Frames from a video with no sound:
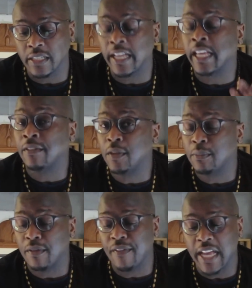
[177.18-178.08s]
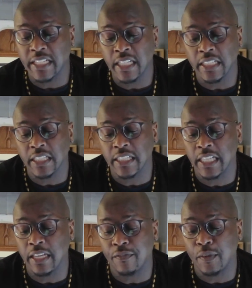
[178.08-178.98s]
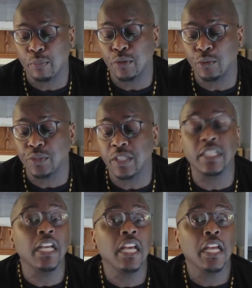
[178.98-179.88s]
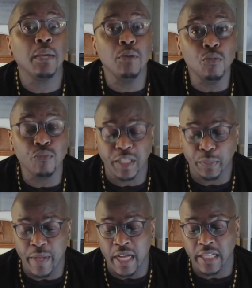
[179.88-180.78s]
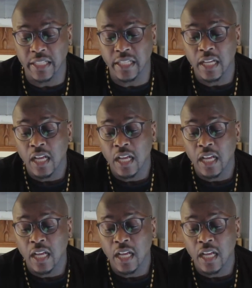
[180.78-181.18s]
they give them the vaccine to see if it produces immune response.